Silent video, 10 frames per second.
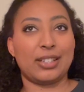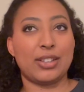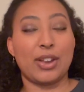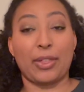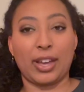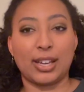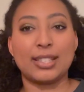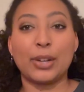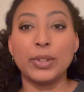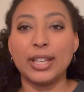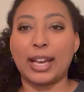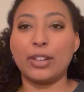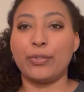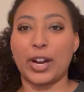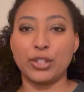nothing, because I don't really like
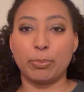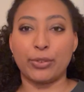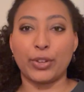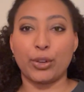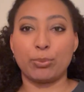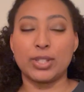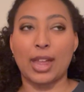fresh perfumes